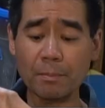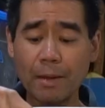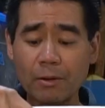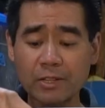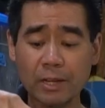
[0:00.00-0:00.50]

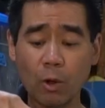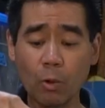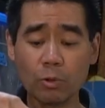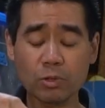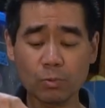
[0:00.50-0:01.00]
mounting
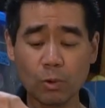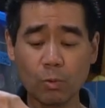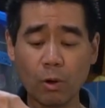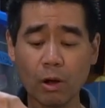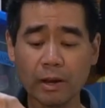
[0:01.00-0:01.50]
holes will
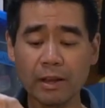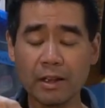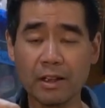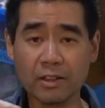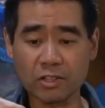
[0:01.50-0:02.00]
work.
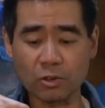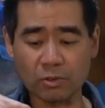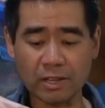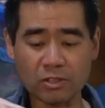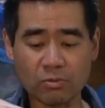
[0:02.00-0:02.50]
So
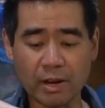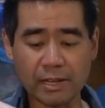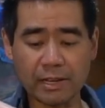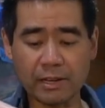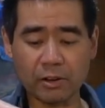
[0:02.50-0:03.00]
this right
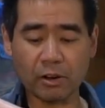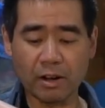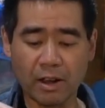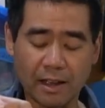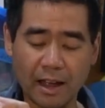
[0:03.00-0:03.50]
here,
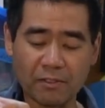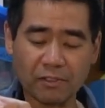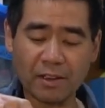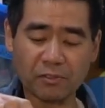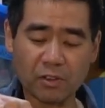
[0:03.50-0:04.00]
I've
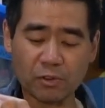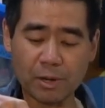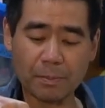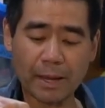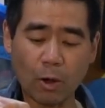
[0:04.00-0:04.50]
left
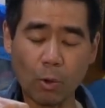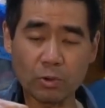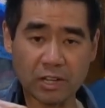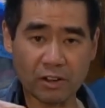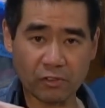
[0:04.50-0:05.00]
three big
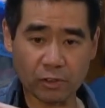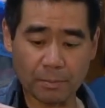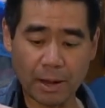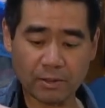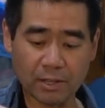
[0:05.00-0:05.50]
holes here for the
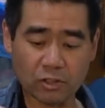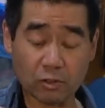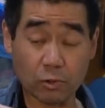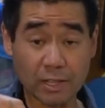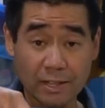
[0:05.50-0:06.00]
mounting
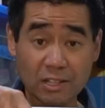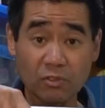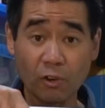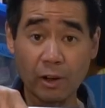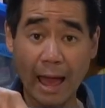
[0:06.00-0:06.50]
screws, and this is
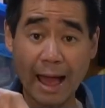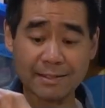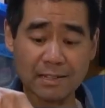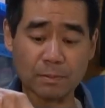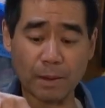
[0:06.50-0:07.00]
for an
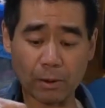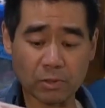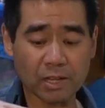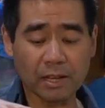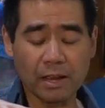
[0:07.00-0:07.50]
axis
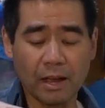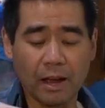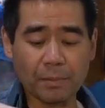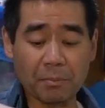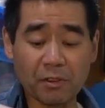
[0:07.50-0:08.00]
mount.
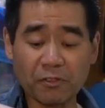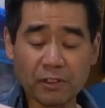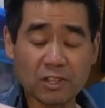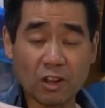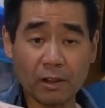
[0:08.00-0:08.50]
I'm gonna
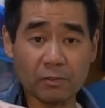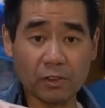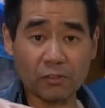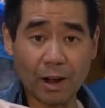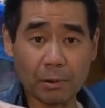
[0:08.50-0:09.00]
fill this all in
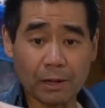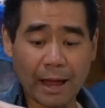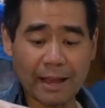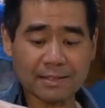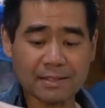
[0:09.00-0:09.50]
with
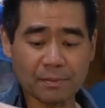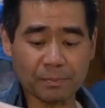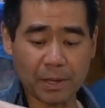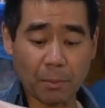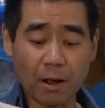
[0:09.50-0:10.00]
fiberglass,
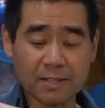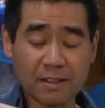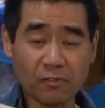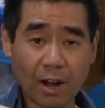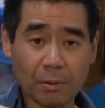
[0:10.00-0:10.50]
epoxy
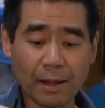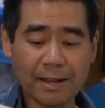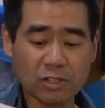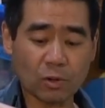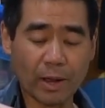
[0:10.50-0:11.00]
and
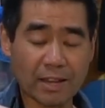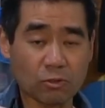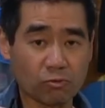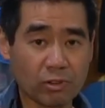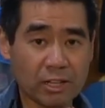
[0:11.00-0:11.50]
fiberglass, so it has
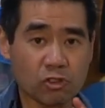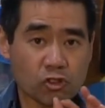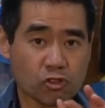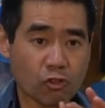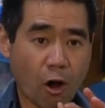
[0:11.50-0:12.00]
a really
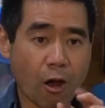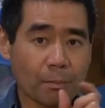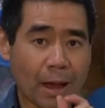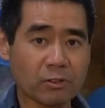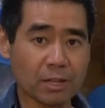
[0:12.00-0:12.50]

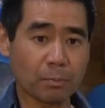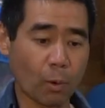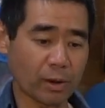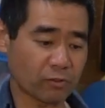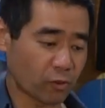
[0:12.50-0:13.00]
strong mounting
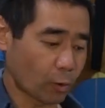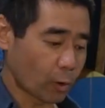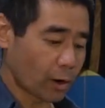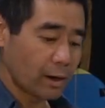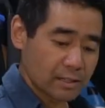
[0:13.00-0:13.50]
point
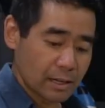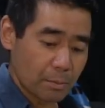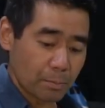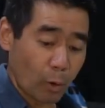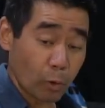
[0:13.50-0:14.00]
for
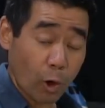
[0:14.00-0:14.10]
the bolt